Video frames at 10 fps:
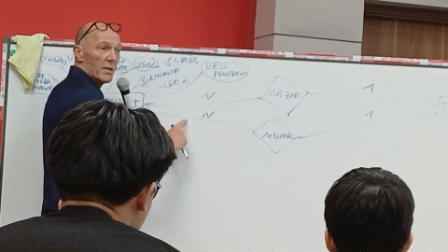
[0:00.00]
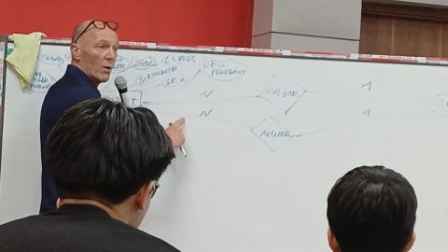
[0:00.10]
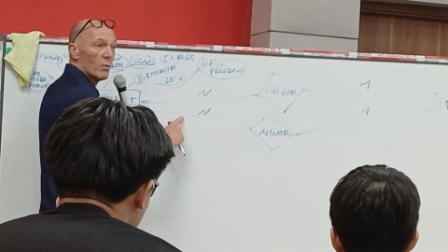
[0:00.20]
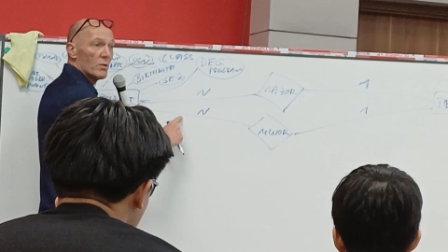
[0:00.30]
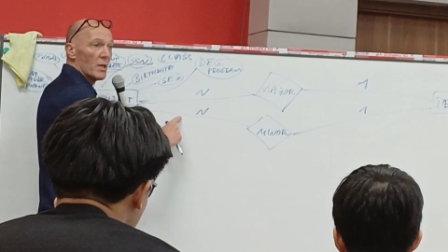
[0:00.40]

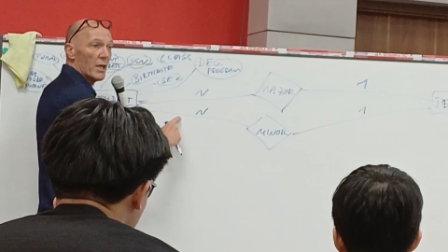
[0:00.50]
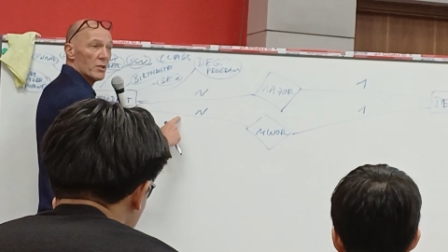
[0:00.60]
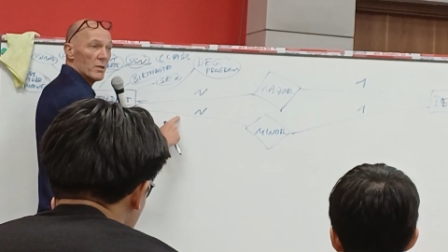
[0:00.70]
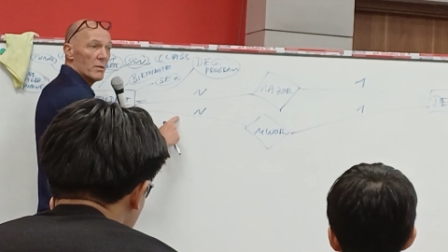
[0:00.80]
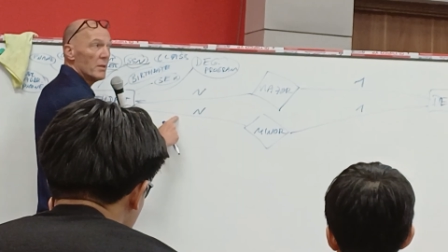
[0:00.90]
no
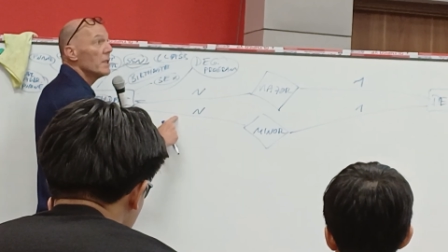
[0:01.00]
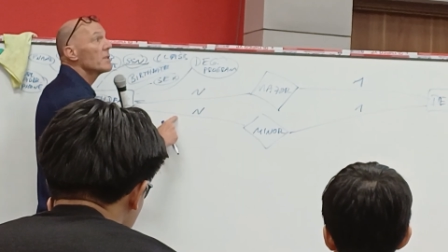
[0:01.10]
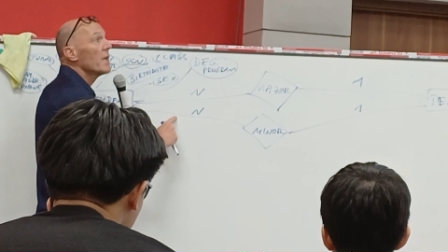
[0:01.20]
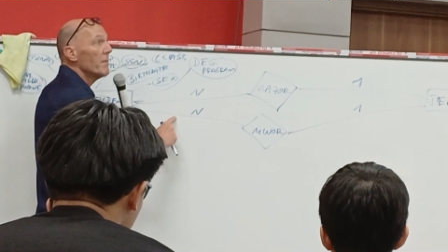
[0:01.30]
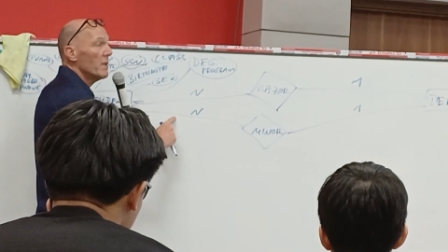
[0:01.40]
discussion. It's
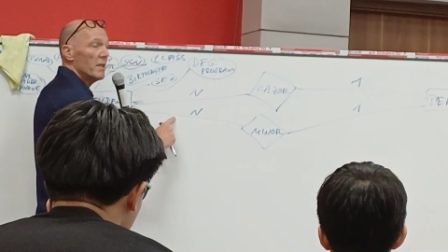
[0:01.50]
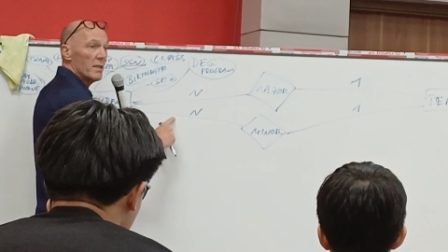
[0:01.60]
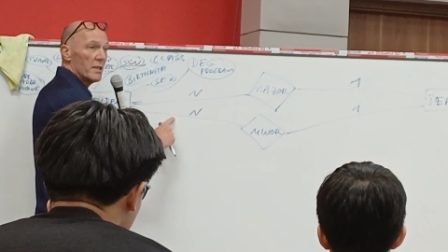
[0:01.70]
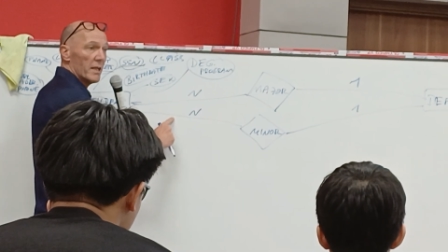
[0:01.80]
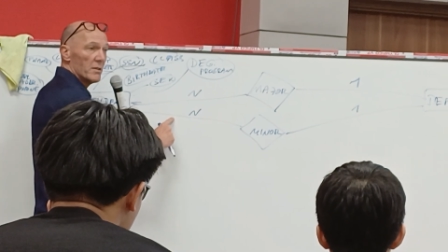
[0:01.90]
given in the
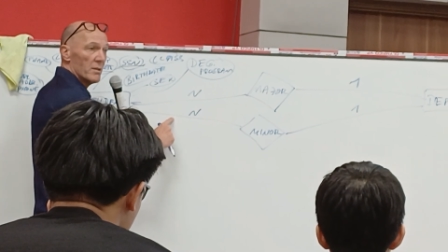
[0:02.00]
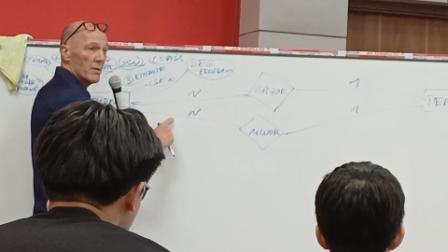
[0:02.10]
text.